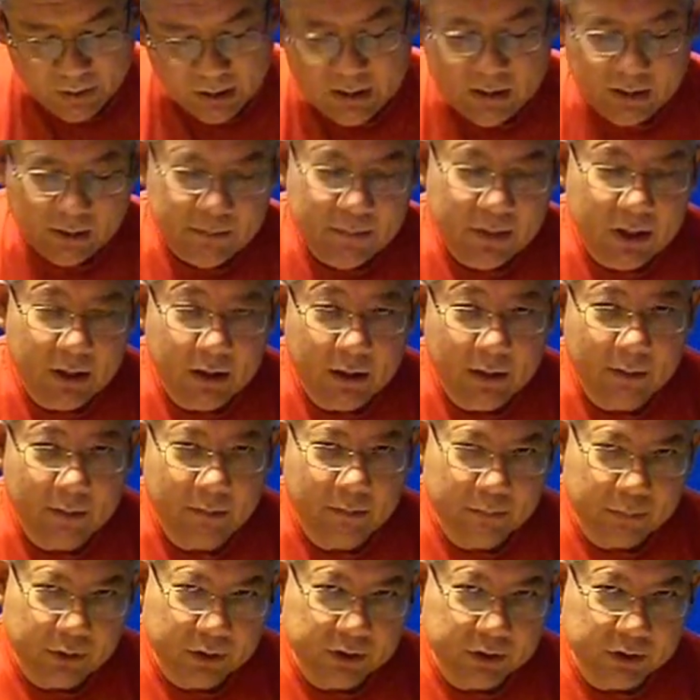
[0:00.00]
but let me
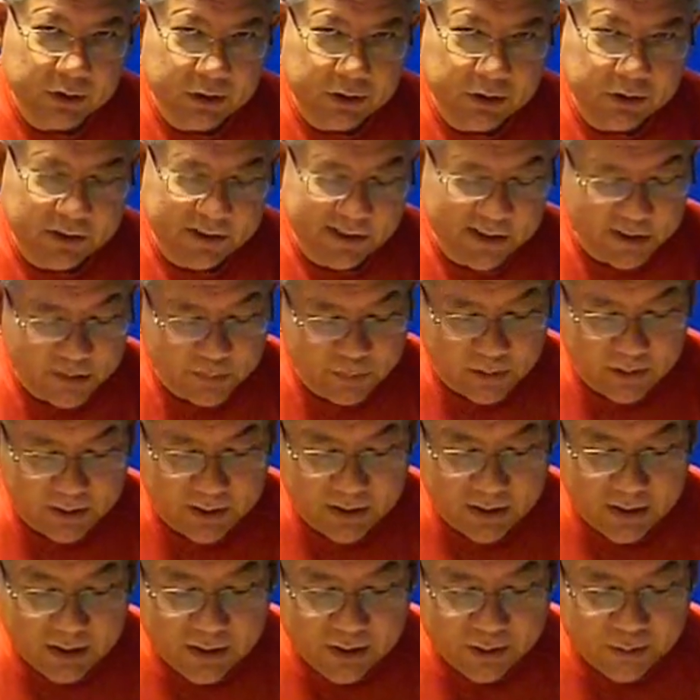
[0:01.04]
proceed to
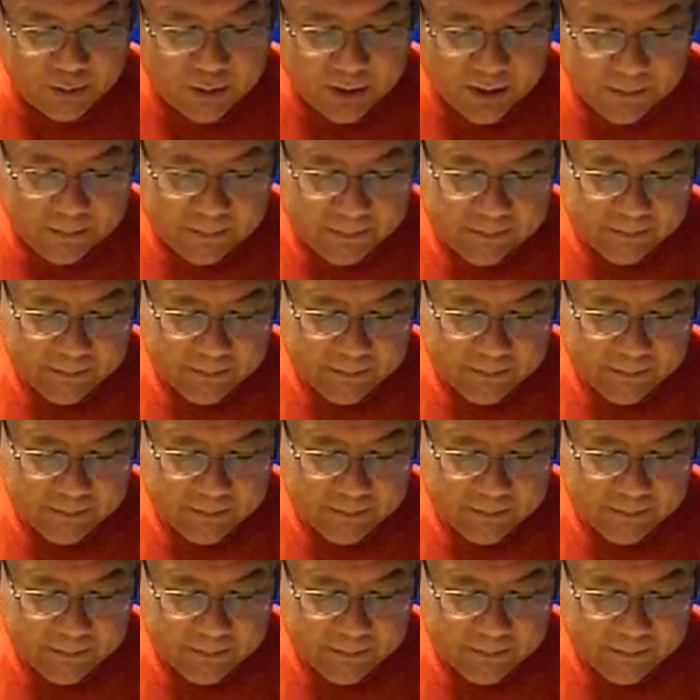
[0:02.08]
explain anyway.